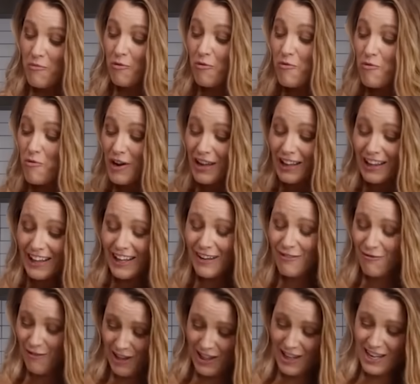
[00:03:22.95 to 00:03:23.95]
you
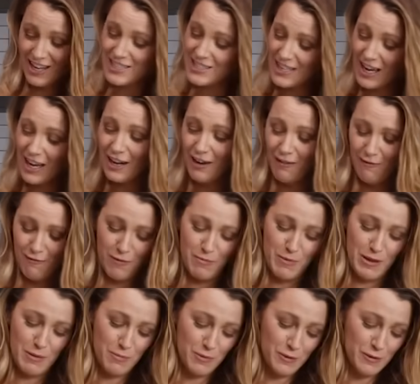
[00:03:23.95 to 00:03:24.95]
invited all these people
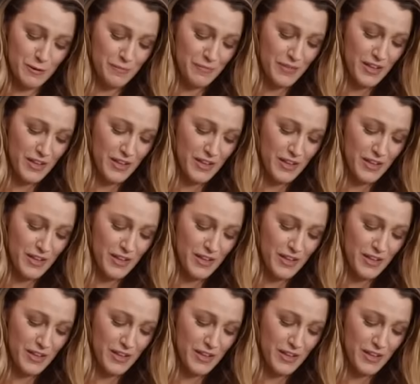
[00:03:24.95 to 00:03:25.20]
over for